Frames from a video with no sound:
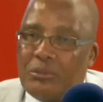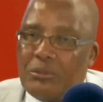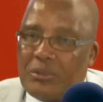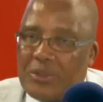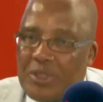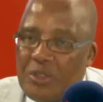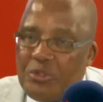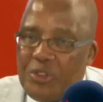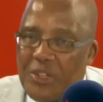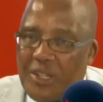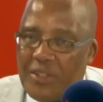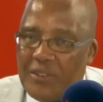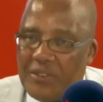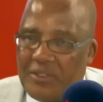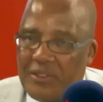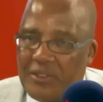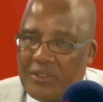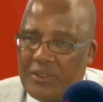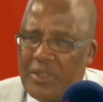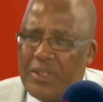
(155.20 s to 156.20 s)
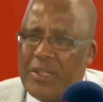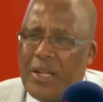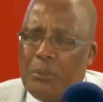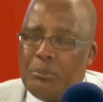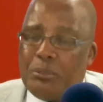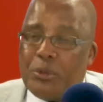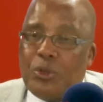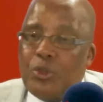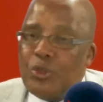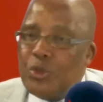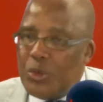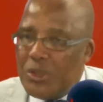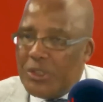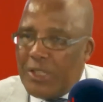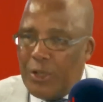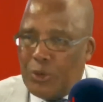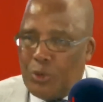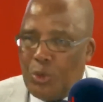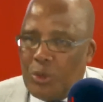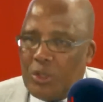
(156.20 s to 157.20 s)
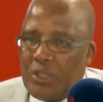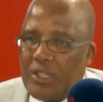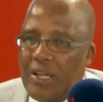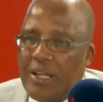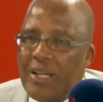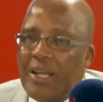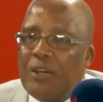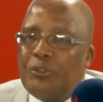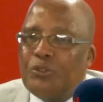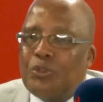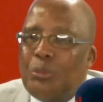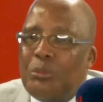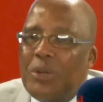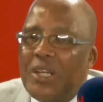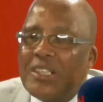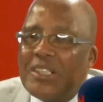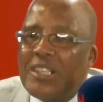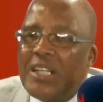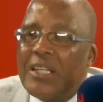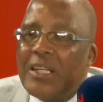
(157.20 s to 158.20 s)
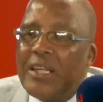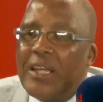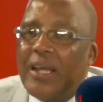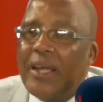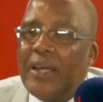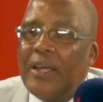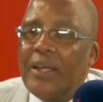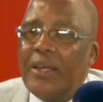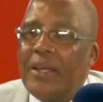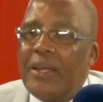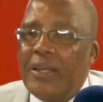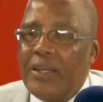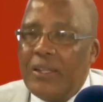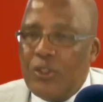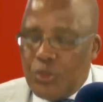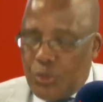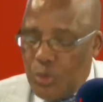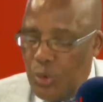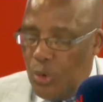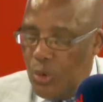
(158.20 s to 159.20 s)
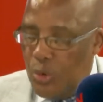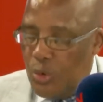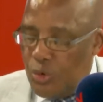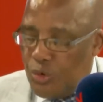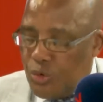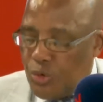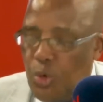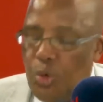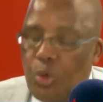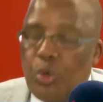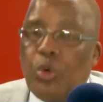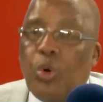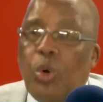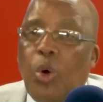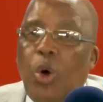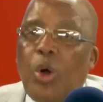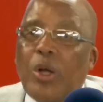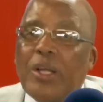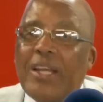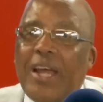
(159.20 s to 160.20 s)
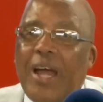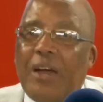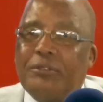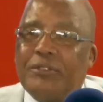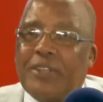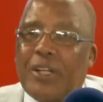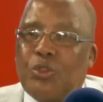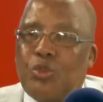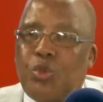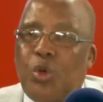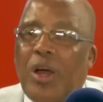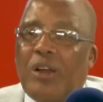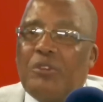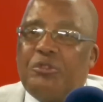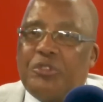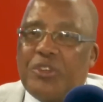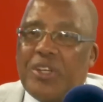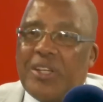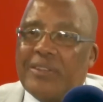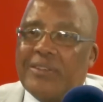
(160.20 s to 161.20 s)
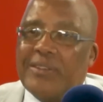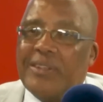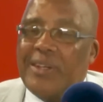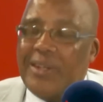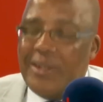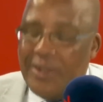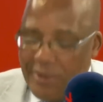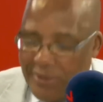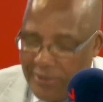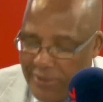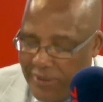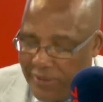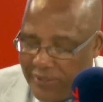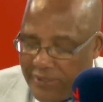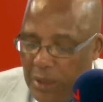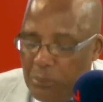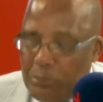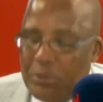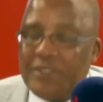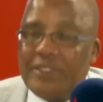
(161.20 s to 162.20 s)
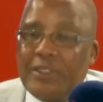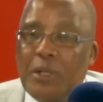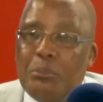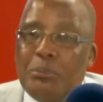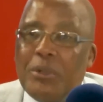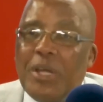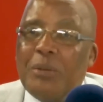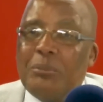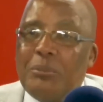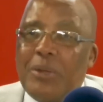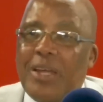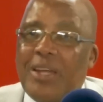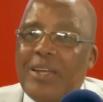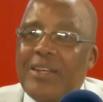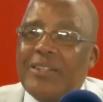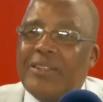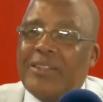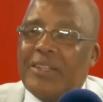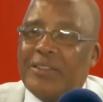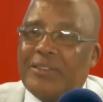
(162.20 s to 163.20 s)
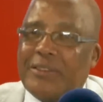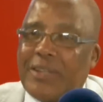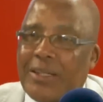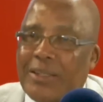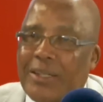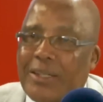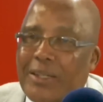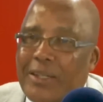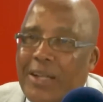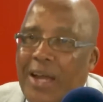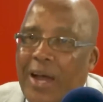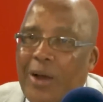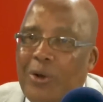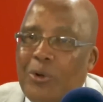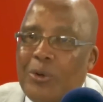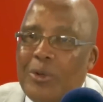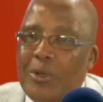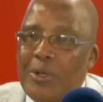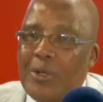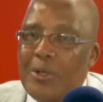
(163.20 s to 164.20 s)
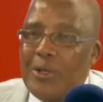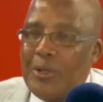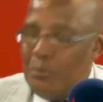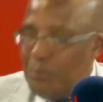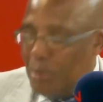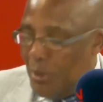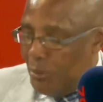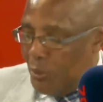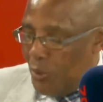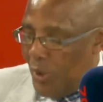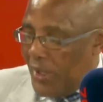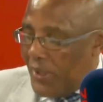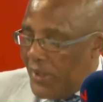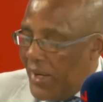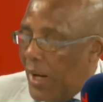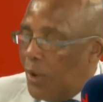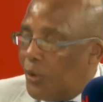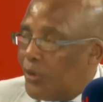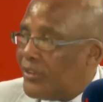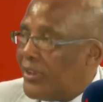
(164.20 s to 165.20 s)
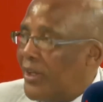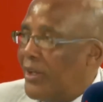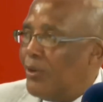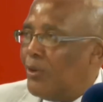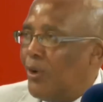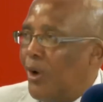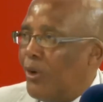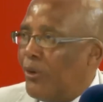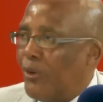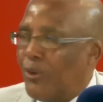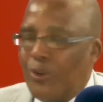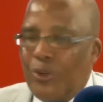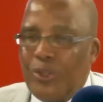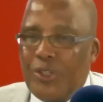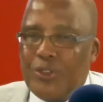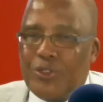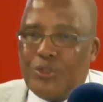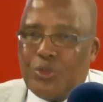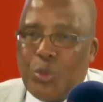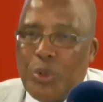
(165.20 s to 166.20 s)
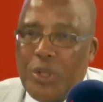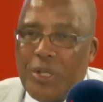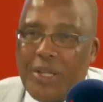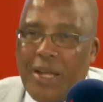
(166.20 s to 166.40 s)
differences in approach which I don't really have to mention here. Yeah. So only after 12 years, they established the BMA. It has started now. People are now saying, no, it's doing